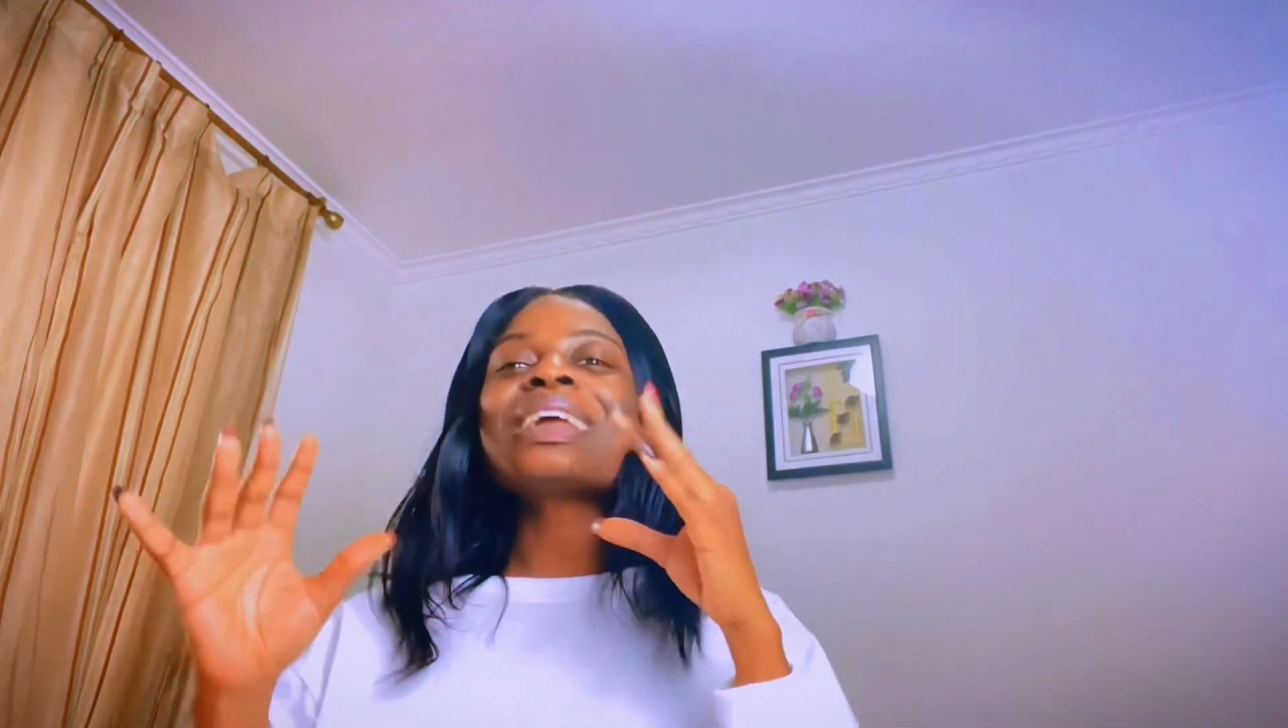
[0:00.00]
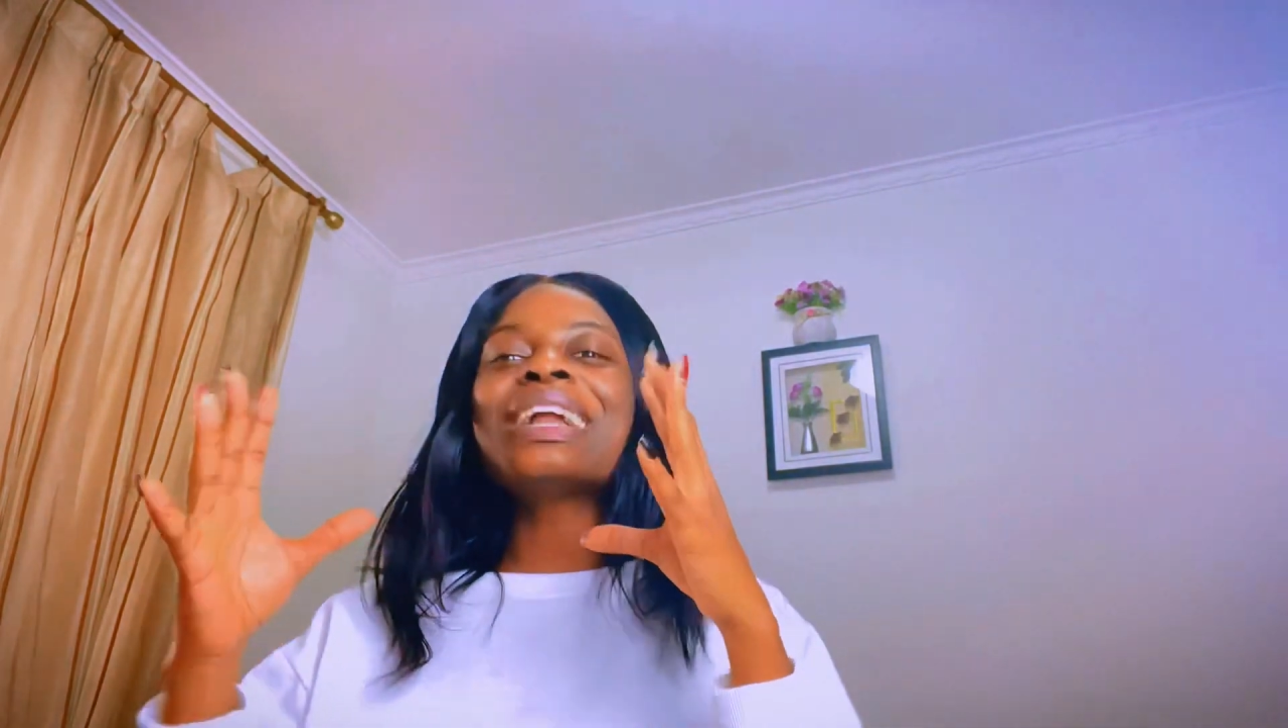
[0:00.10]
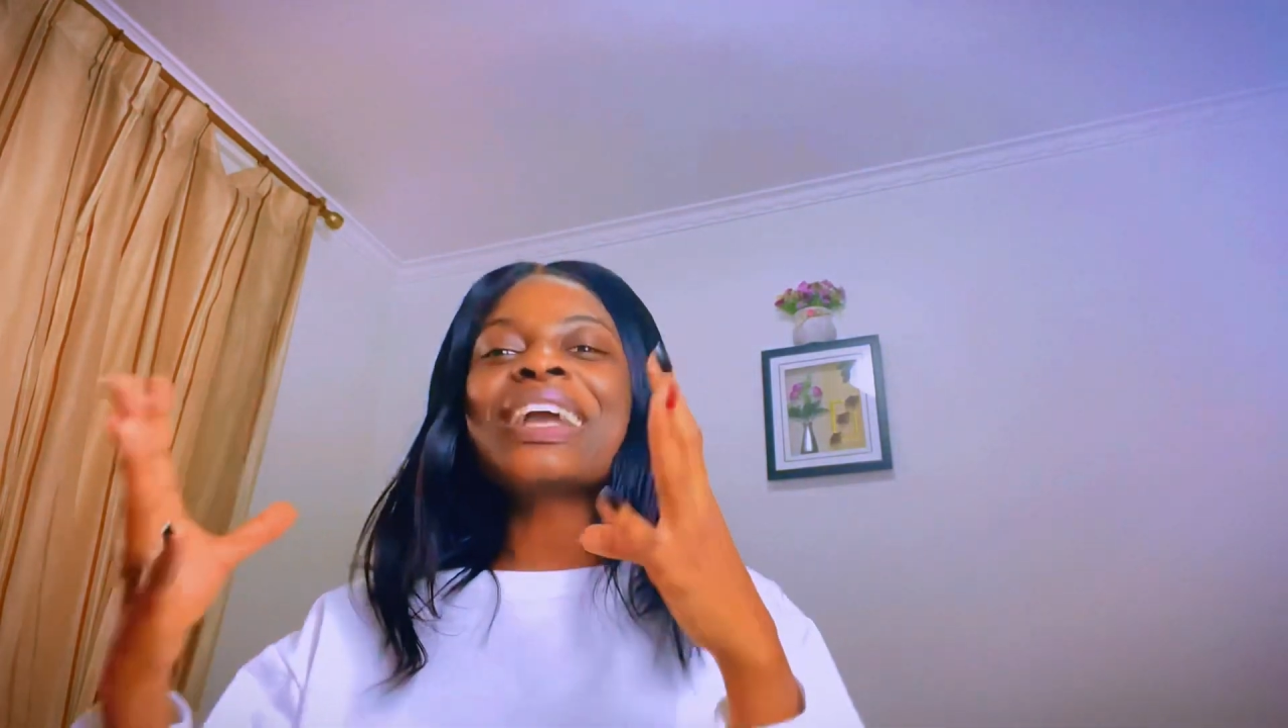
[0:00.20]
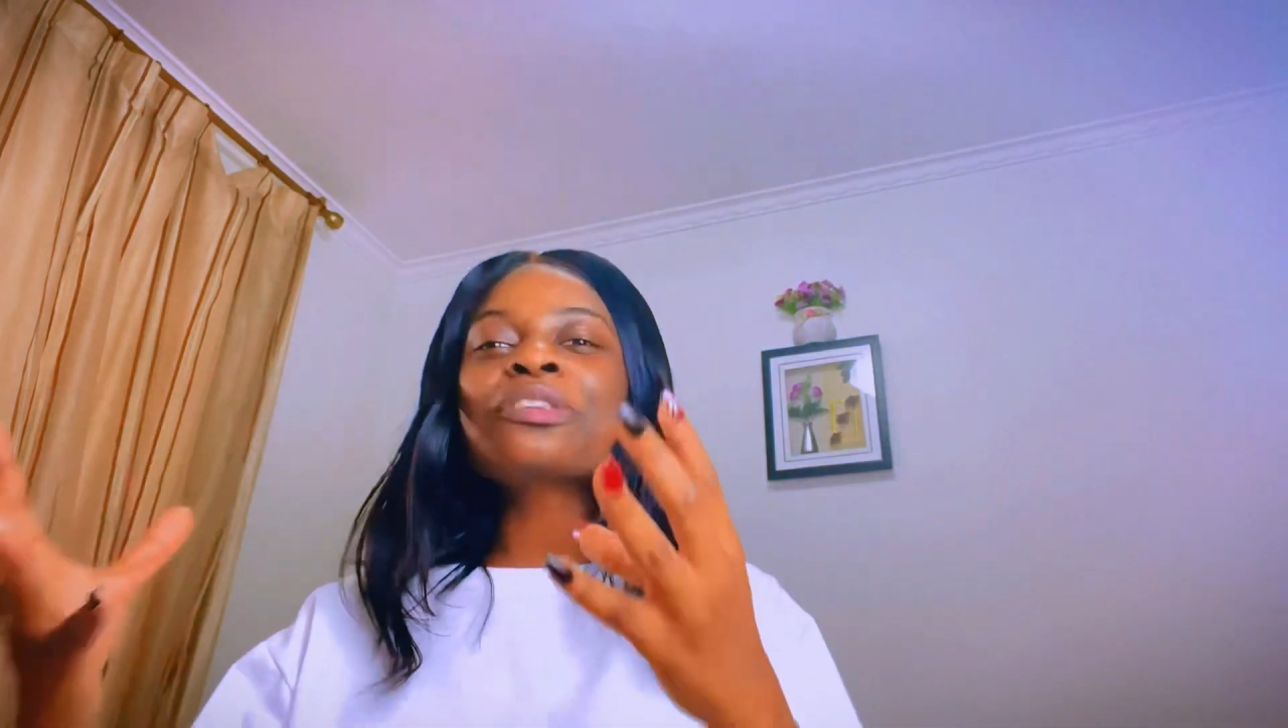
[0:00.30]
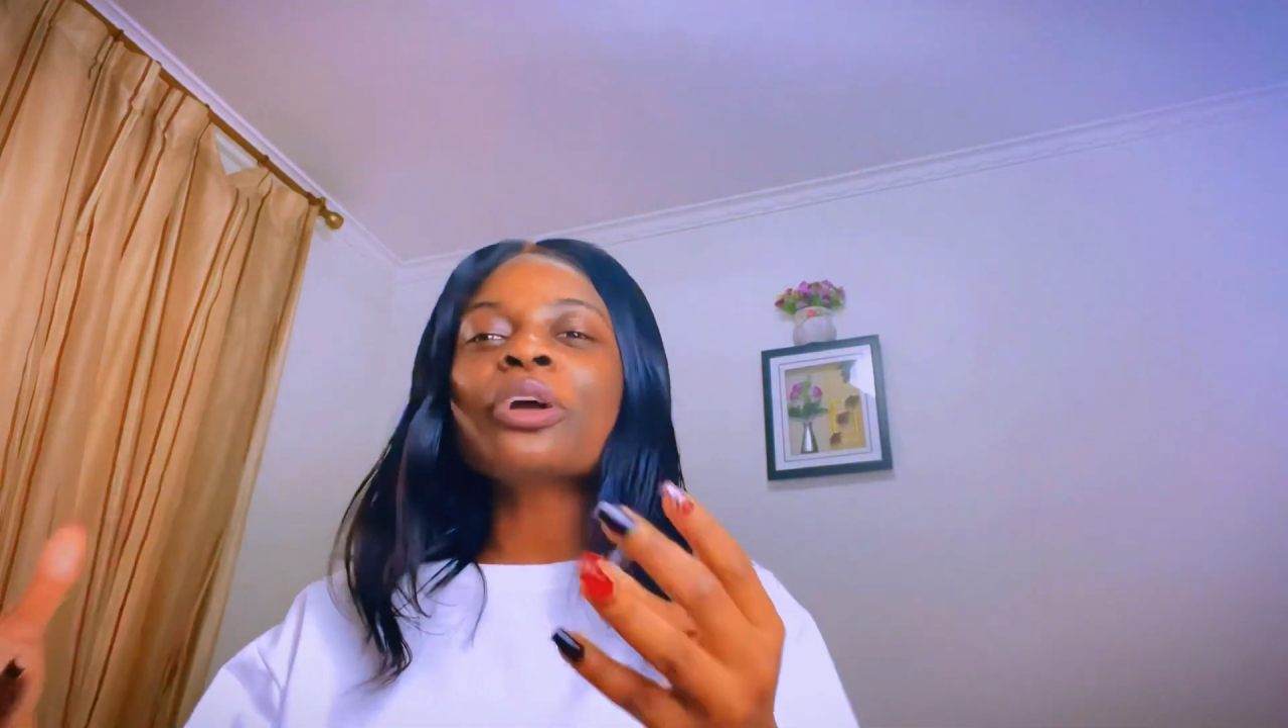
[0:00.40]

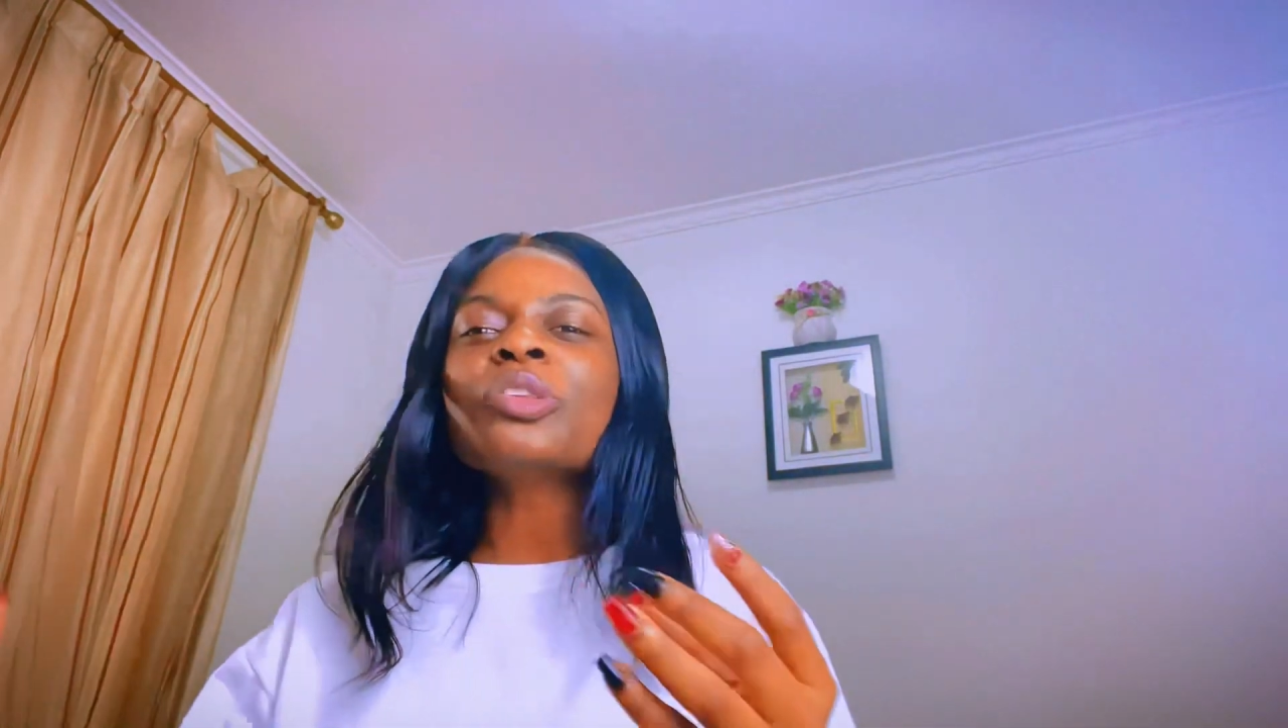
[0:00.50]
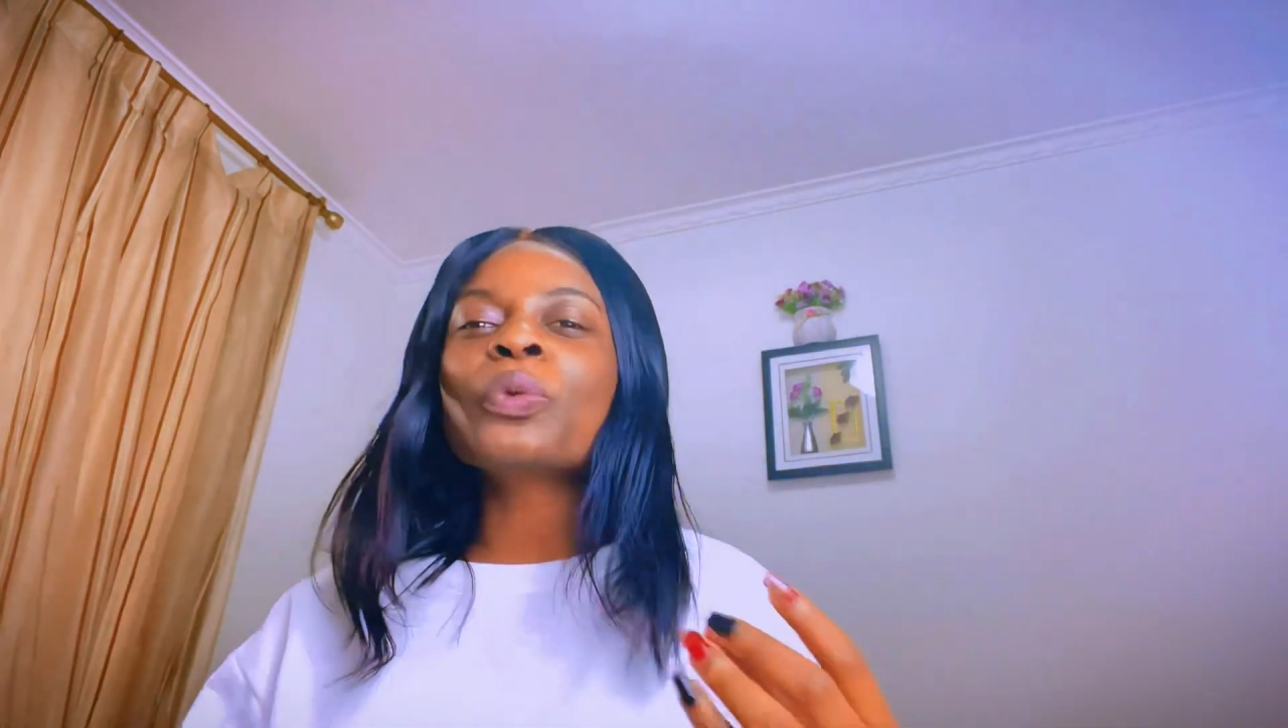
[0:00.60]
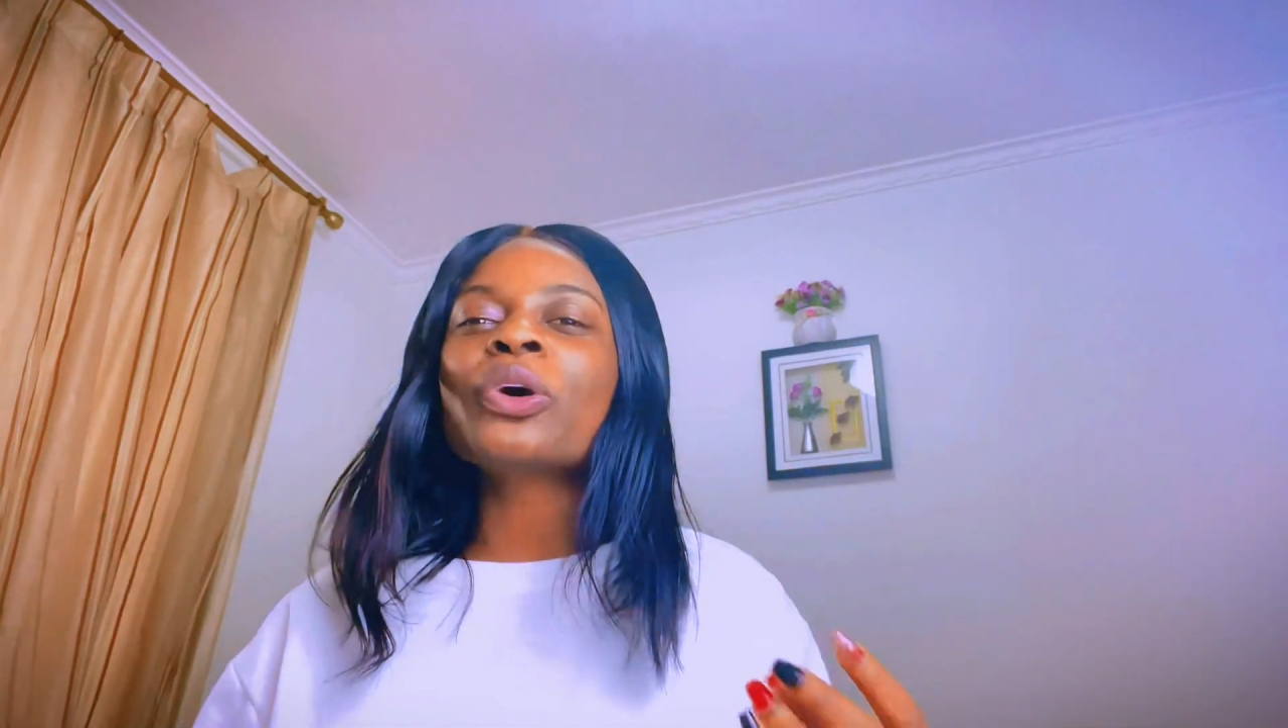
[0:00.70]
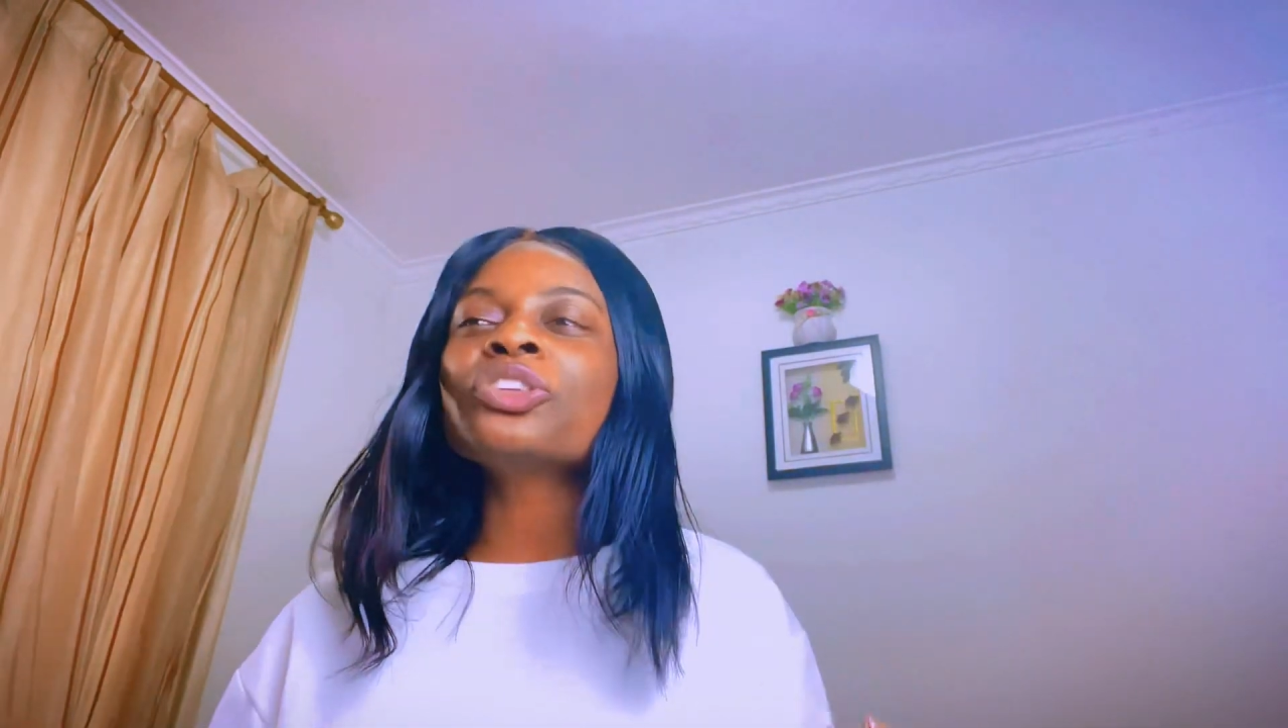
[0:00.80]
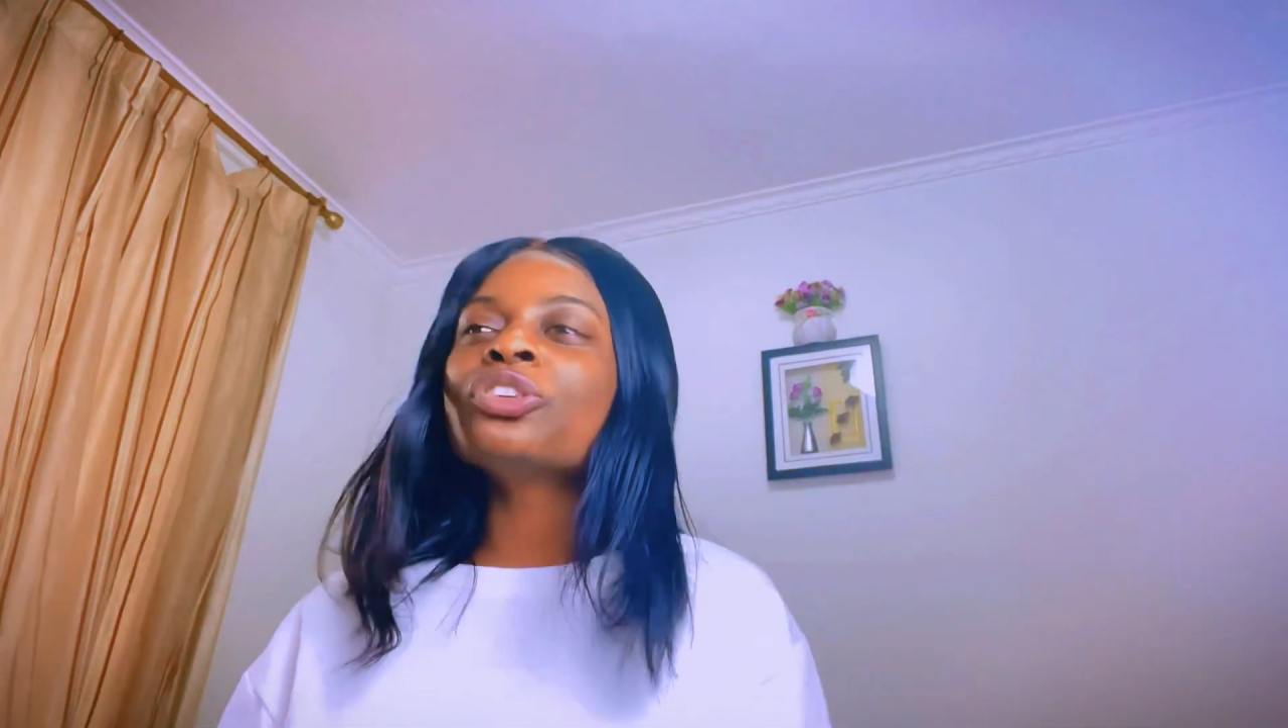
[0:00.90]
Now he's going to be
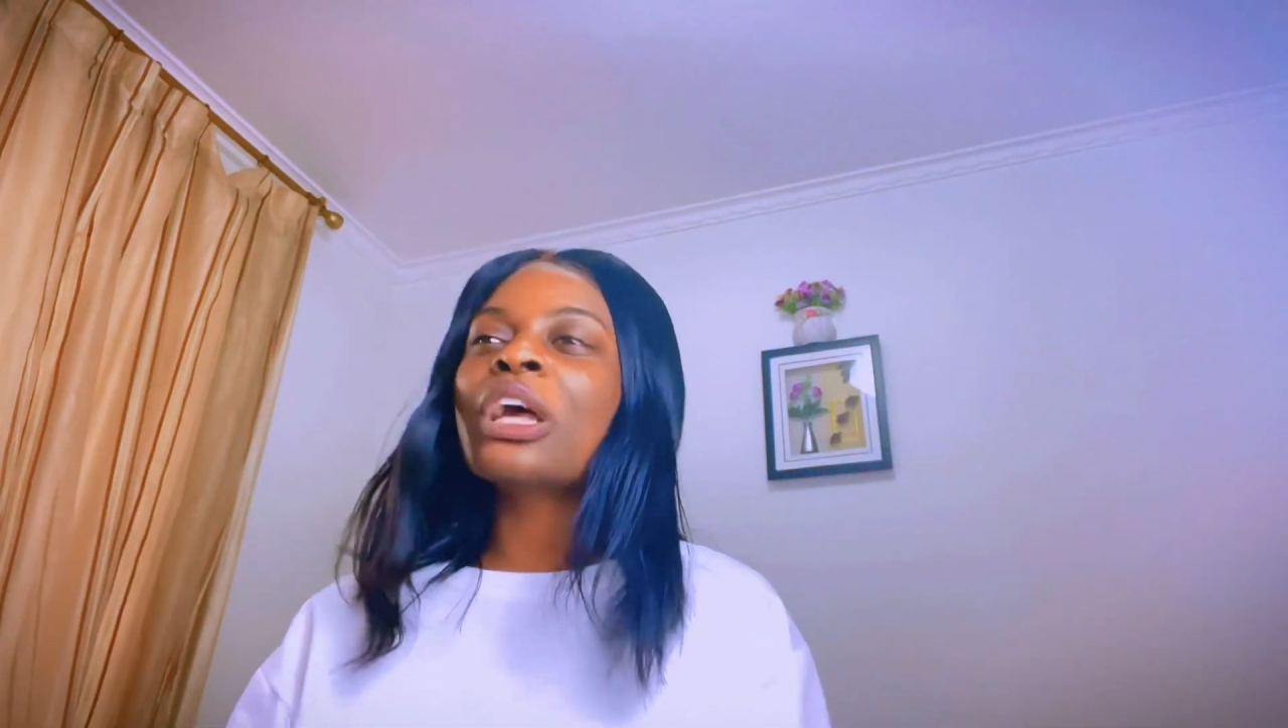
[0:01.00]
watching